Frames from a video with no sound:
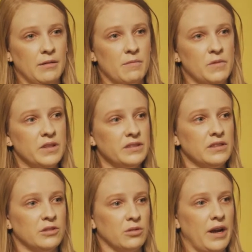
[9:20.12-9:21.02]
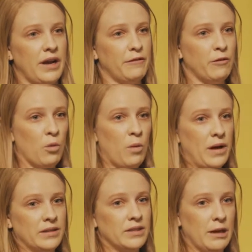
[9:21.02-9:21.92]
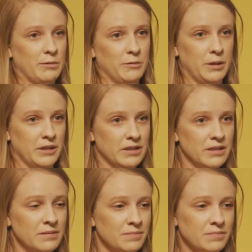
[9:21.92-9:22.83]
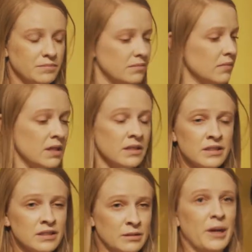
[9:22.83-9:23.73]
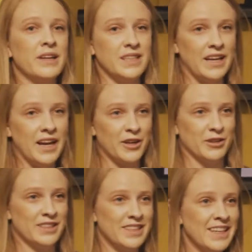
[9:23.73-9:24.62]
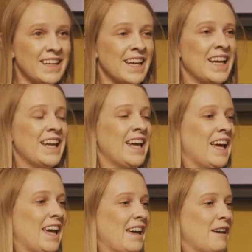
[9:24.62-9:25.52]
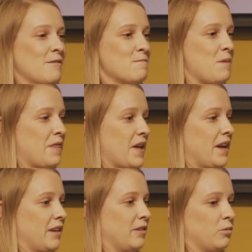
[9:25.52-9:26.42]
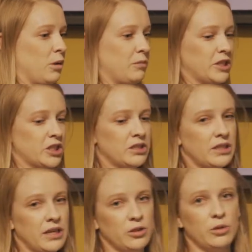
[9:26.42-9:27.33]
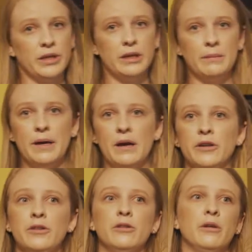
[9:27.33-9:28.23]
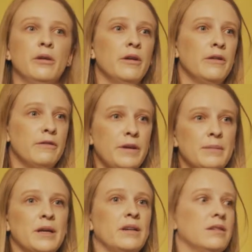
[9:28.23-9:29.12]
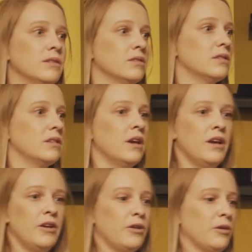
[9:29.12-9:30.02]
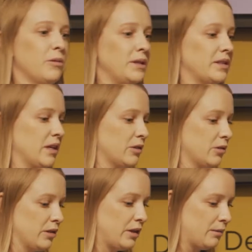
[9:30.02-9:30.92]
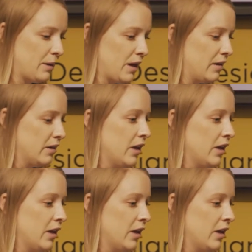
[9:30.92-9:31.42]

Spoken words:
This is great for one type of person. This is amazing accuracy. But then when we start talking about, females, we start talking about,